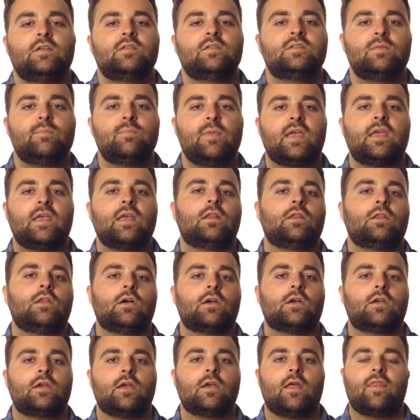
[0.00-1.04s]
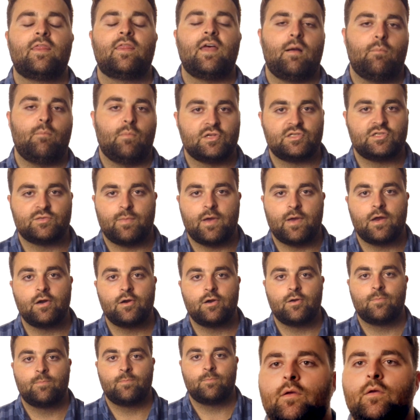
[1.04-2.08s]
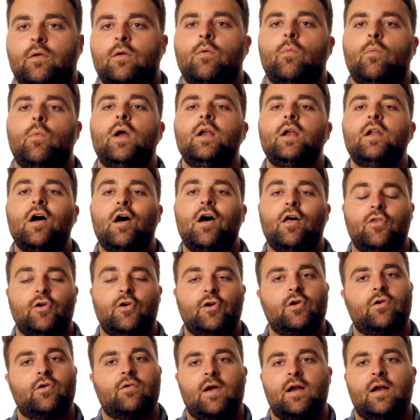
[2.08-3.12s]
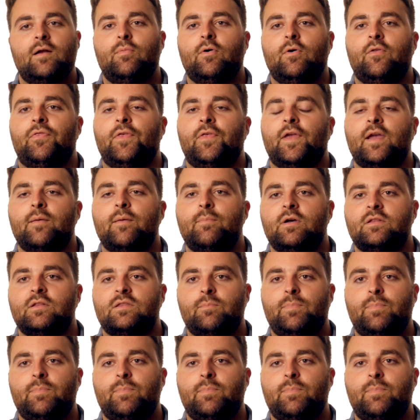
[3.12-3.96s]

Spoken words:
to make it look that much better. One other incredible thing about the